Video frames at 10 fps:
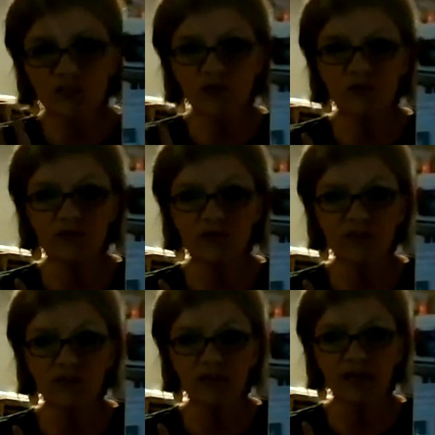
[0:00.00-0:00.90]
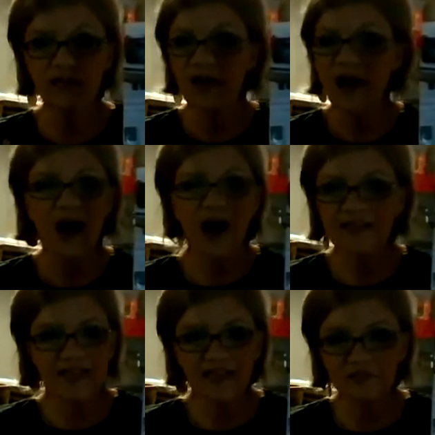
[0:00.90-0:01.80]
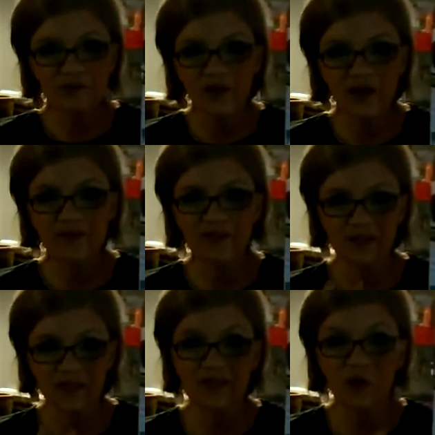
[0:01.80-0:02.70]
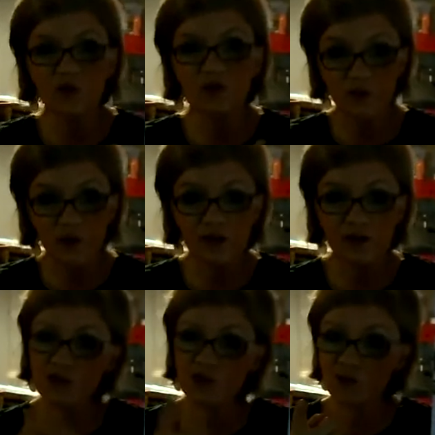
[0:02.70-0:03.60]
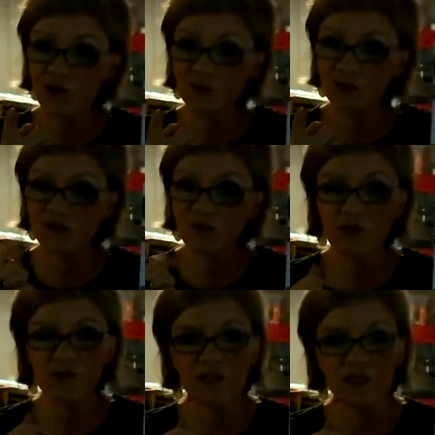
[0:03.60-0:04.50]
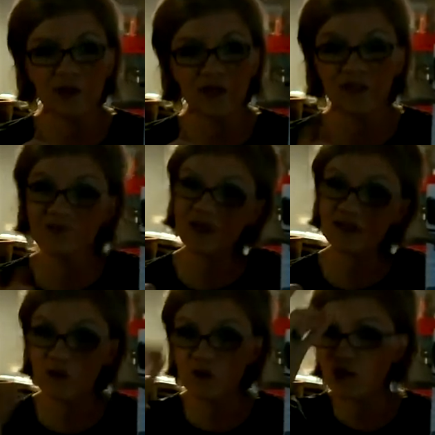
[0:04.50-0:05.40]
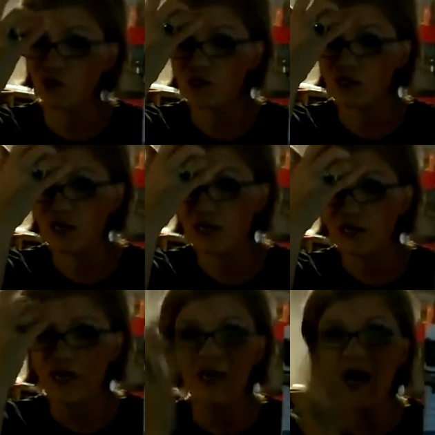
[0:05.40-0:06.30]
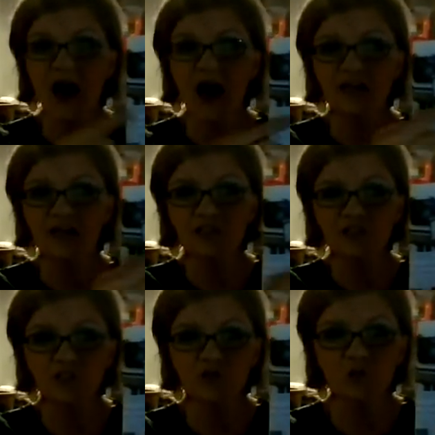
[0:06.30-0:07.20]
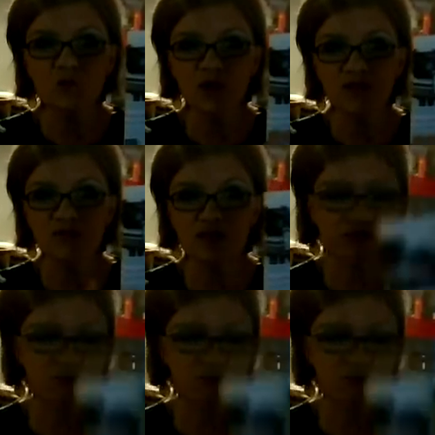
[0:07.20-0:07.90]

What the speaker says: a hostess can get. I can't even buy these unless I host a party, so you better believe I'm hosting a party. In fact, I'm hosting one tonight. I can choose one of these